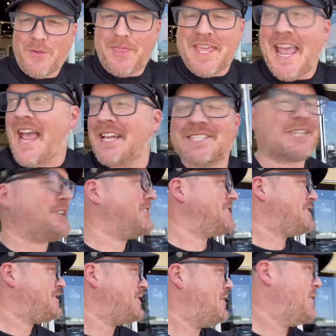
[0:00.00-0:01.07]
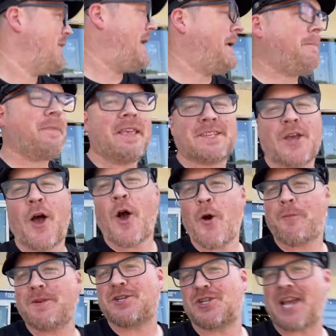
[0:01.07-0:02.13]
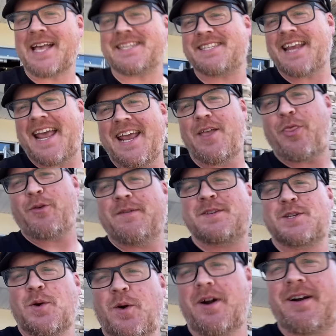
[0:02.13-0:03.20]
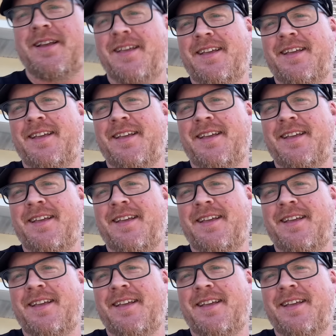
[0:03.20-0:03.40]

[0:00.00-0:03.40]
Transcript: the answer to um, is Hope Chest a thrift store?